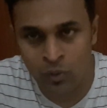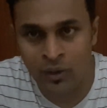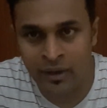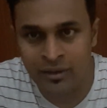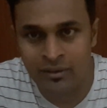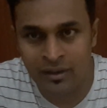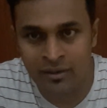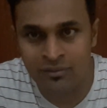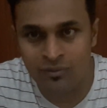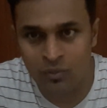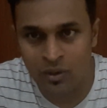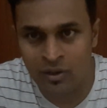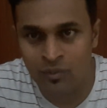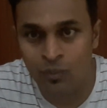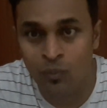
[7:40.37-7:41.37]
know it
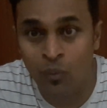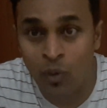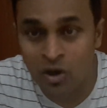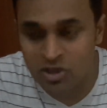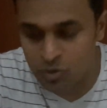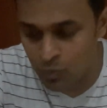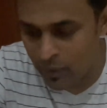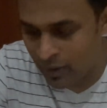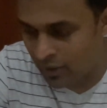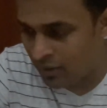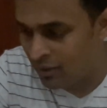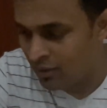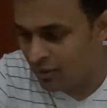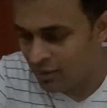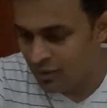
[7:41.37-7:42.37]
works well.
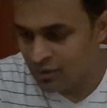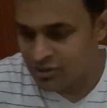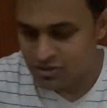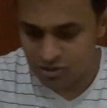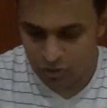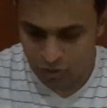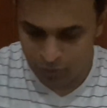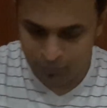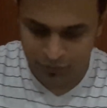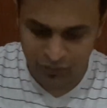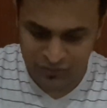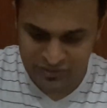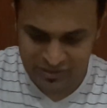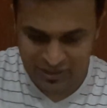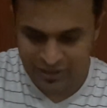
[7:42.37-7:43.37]
So
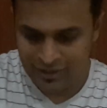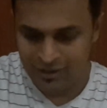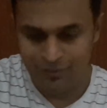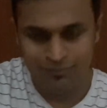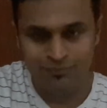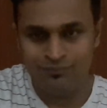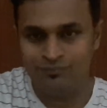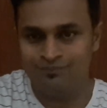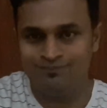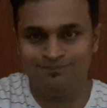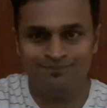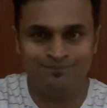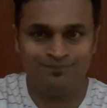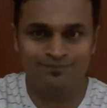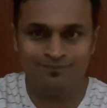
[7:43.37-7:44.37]
you see,
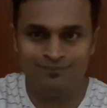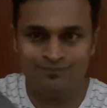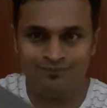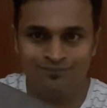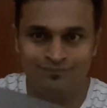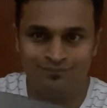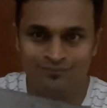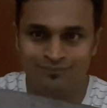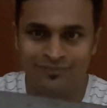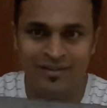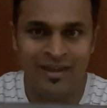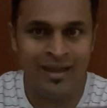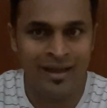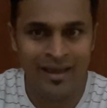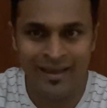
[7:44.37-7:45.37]

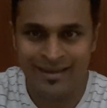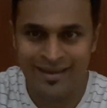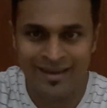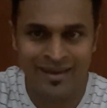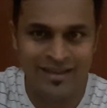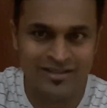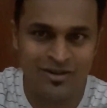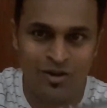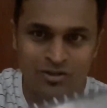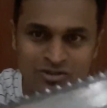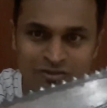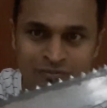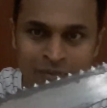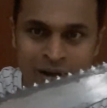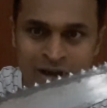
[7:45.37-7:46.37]
yeah, it has
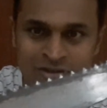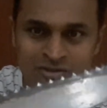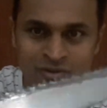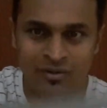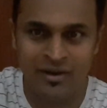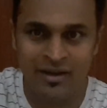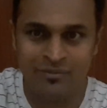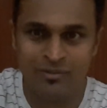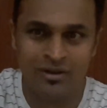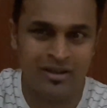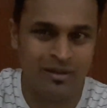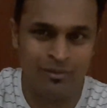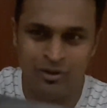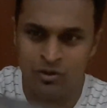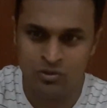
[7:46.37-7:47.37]
lots of marks on it
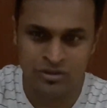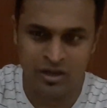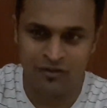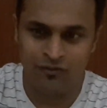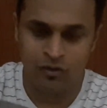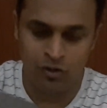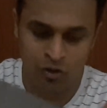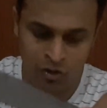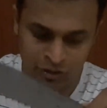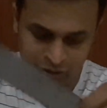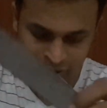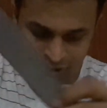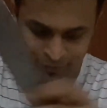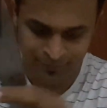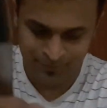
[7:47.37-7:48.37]
because I've been using it for a long
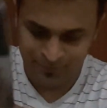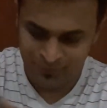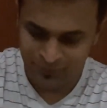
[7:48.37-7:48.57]
time.